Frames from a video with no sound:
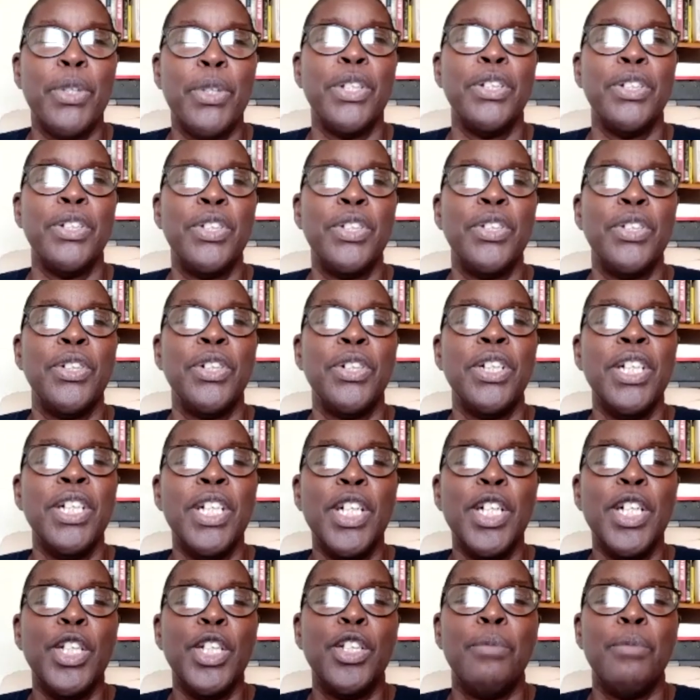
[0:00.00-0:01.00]
to
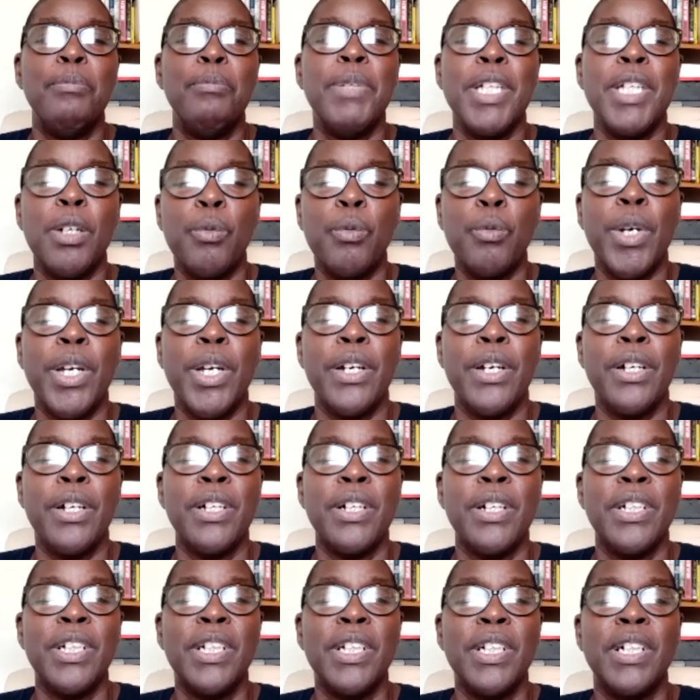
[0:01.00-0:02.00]
be aware
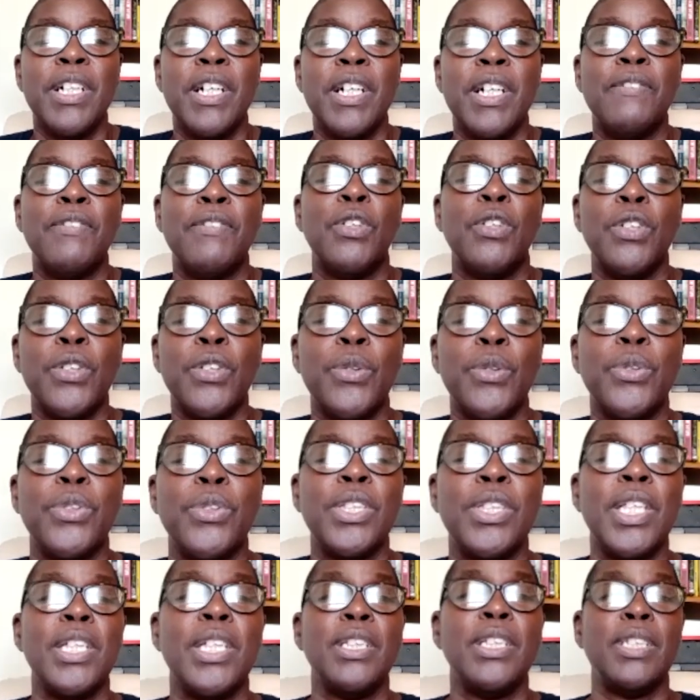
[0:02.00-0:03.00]
of all those
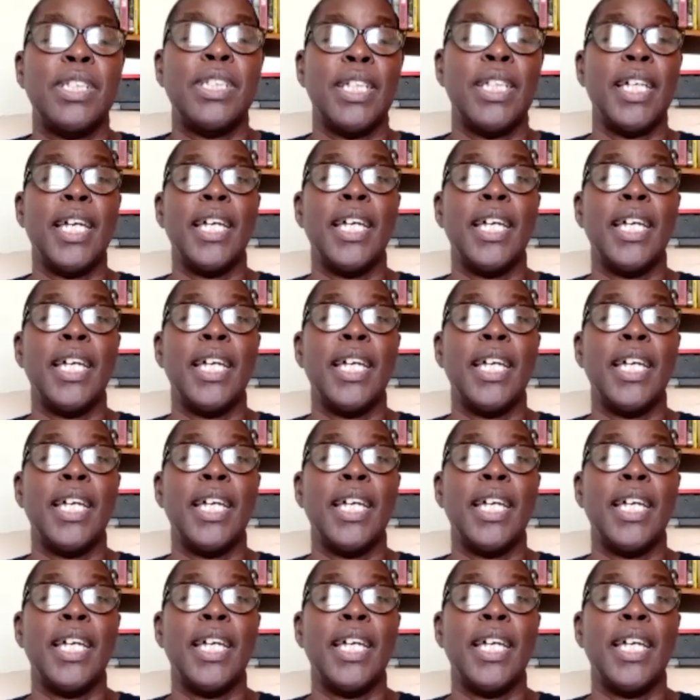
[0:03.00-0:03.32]
things, to